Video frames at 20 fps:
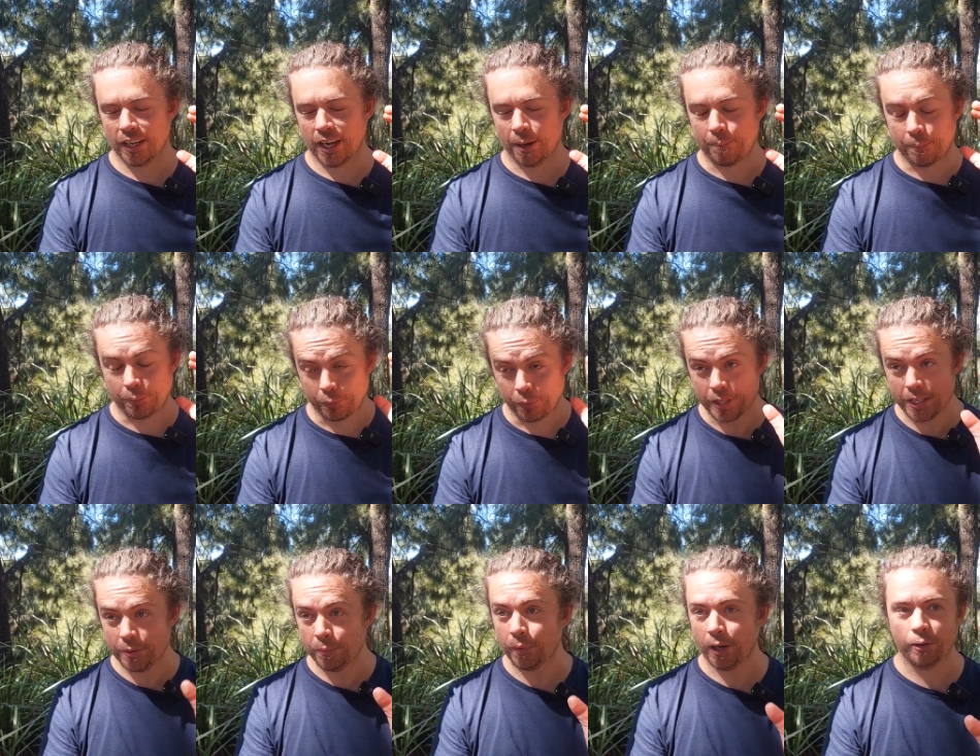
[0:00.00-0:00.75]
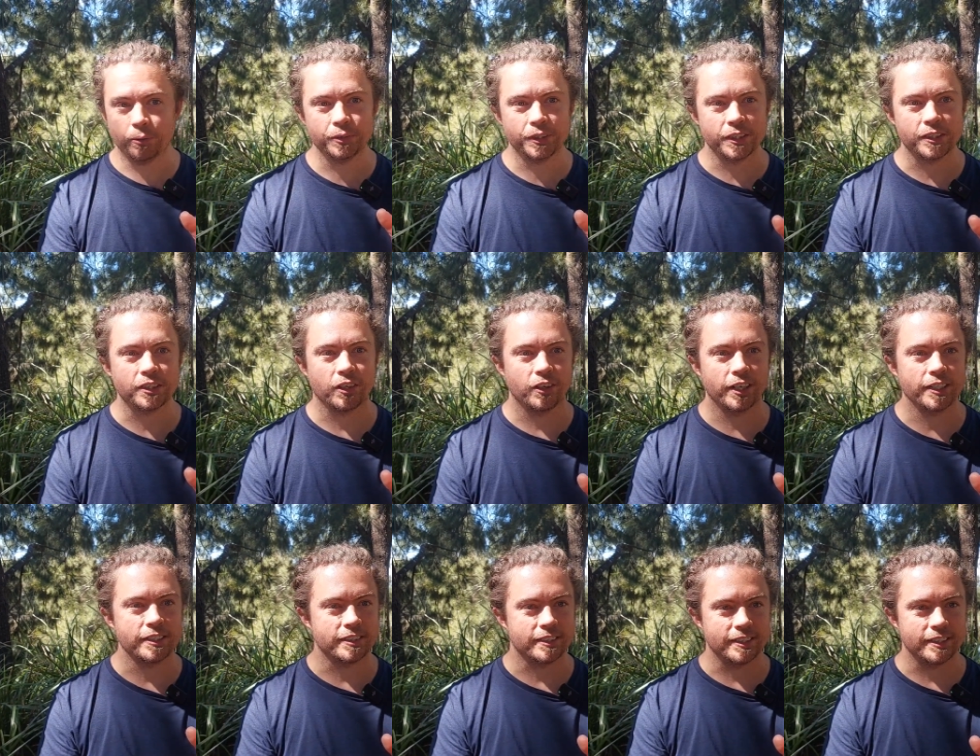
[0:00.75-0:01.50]
a pretty
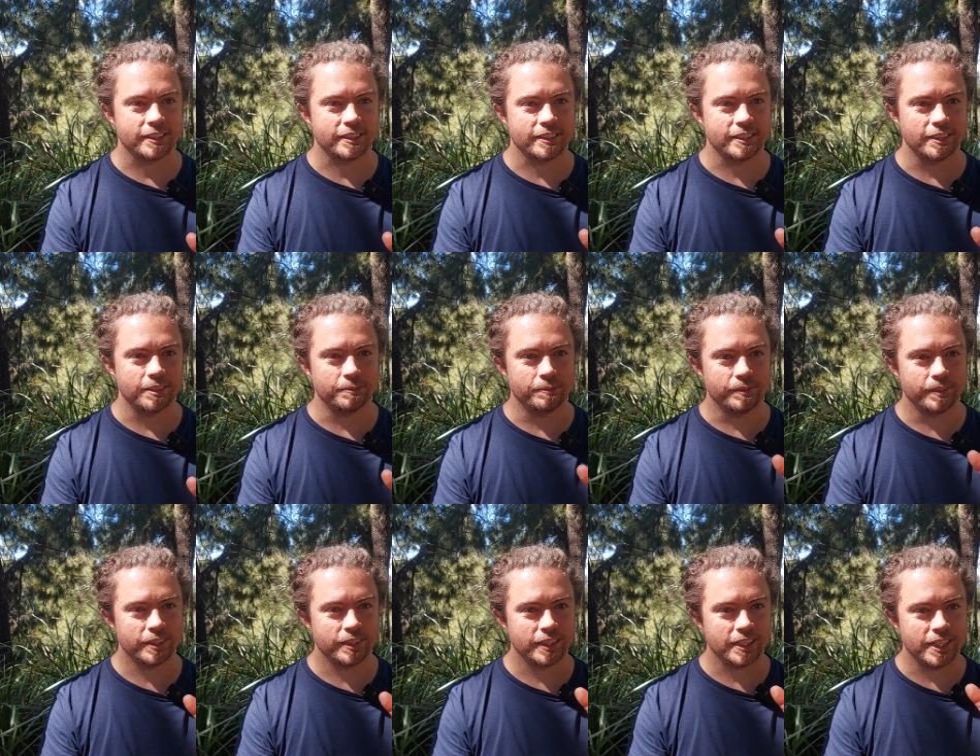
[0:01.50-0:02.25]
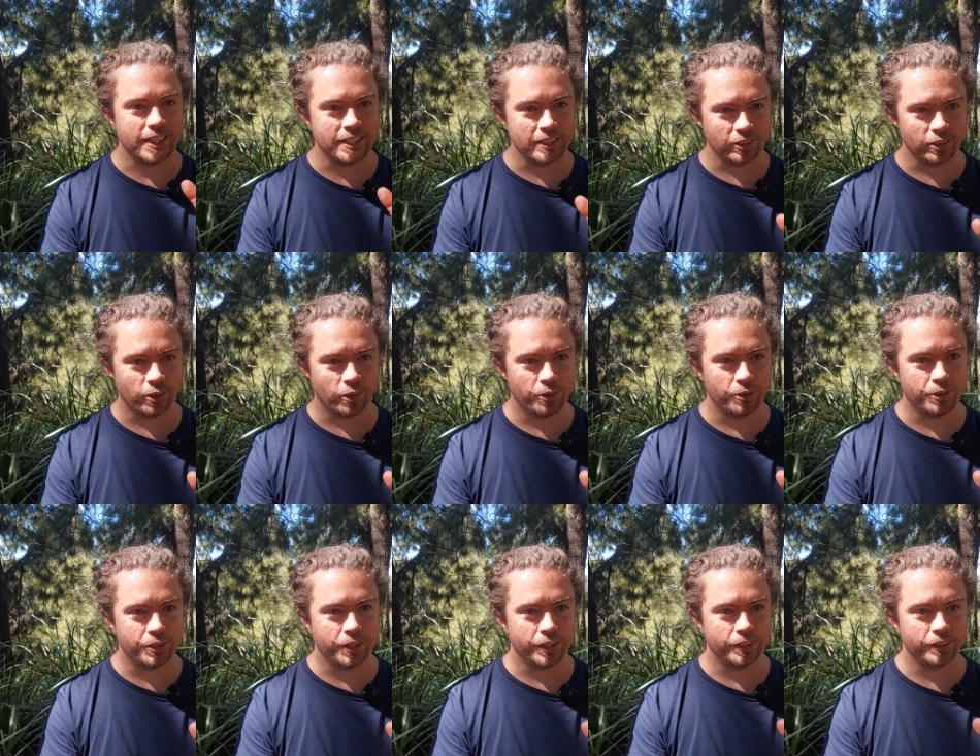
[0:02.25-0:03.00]
well-designed system in
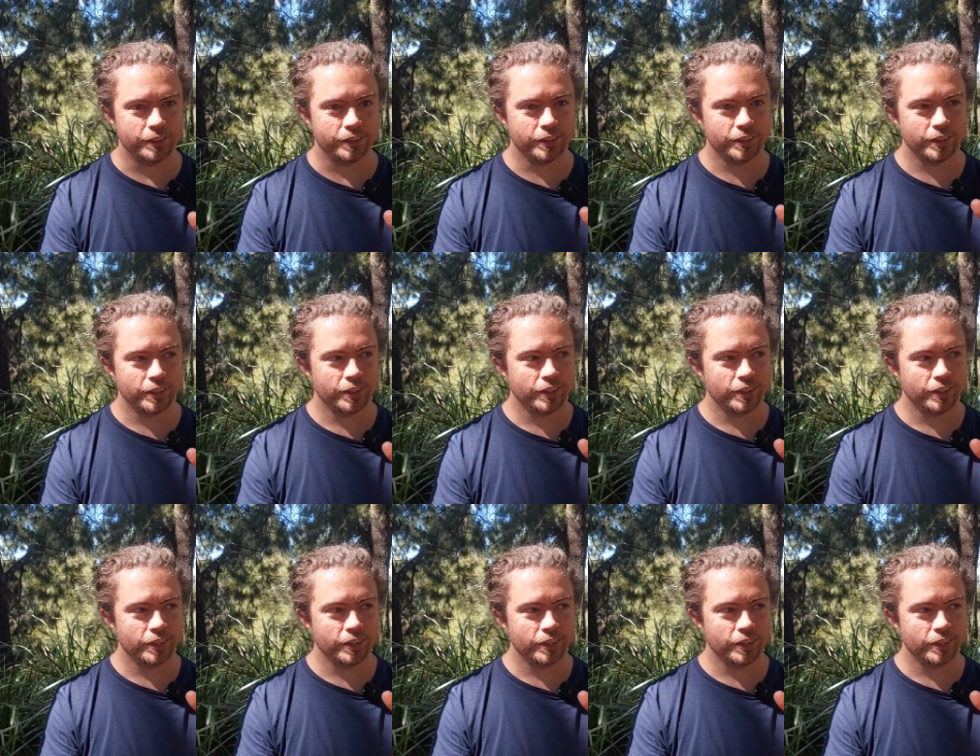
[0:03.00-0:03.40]
Logan,